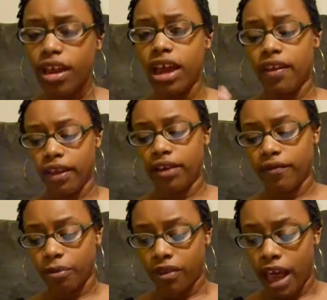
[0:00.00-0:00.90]
then
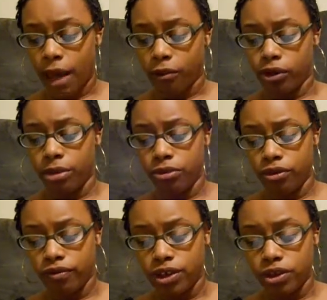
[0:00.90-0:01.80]
from that, I'm going to
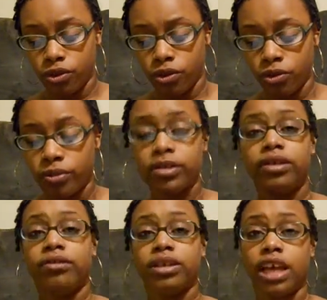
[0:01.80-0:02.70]
move to
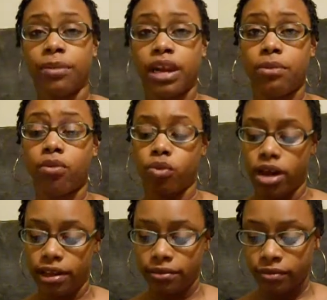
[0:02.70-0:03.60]
segment number
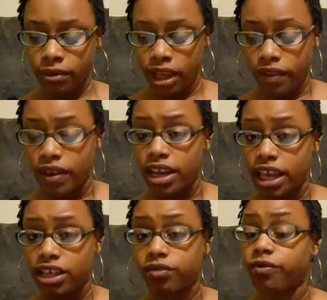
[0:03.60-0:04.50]
1.
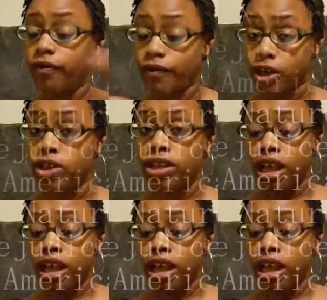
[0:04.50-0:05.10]
First,